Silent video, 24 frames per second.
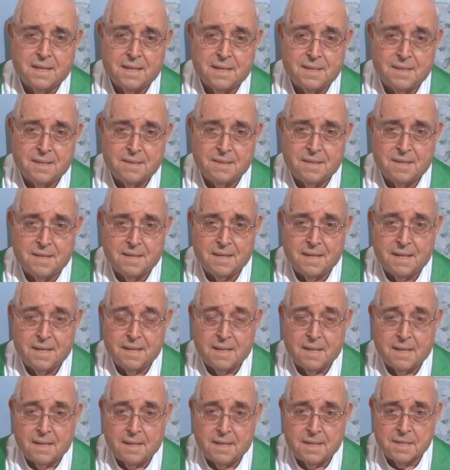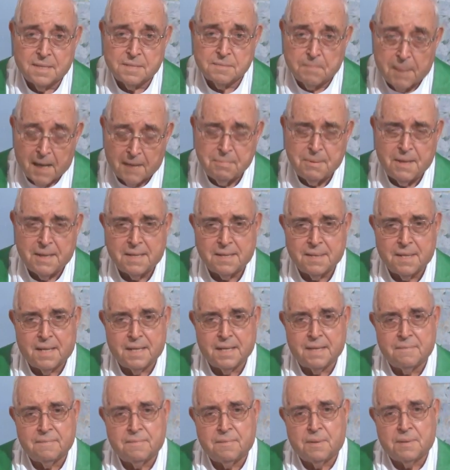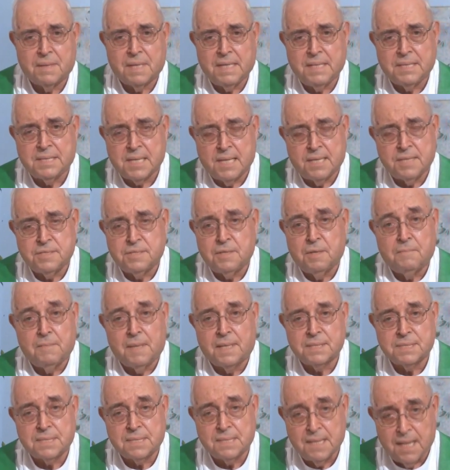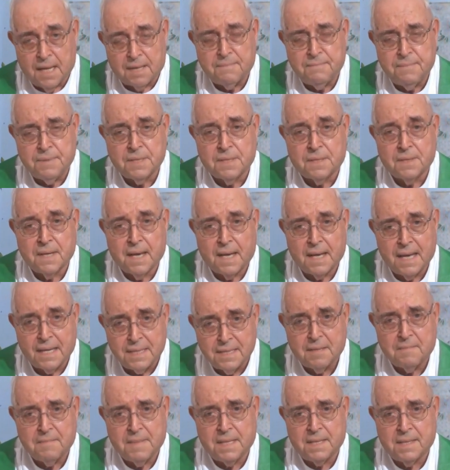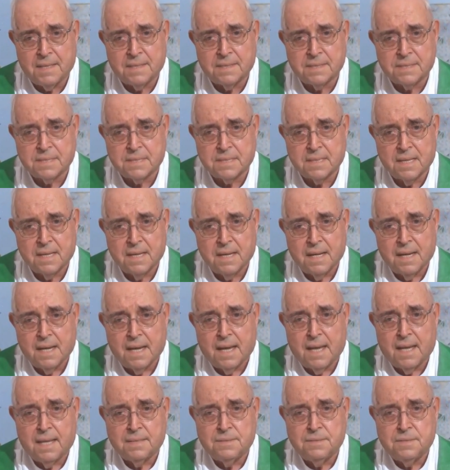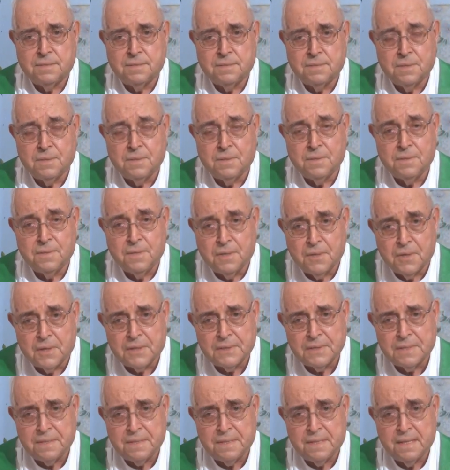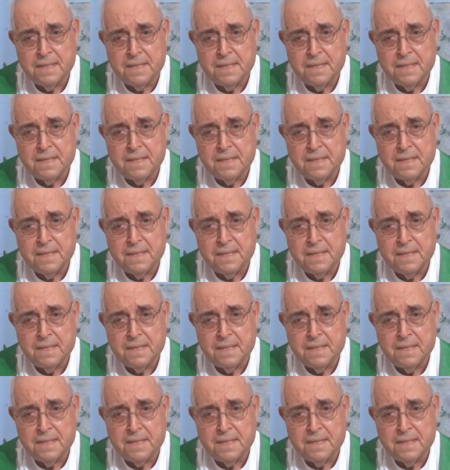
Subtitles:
in his public life, where he says you must love your enemies and do good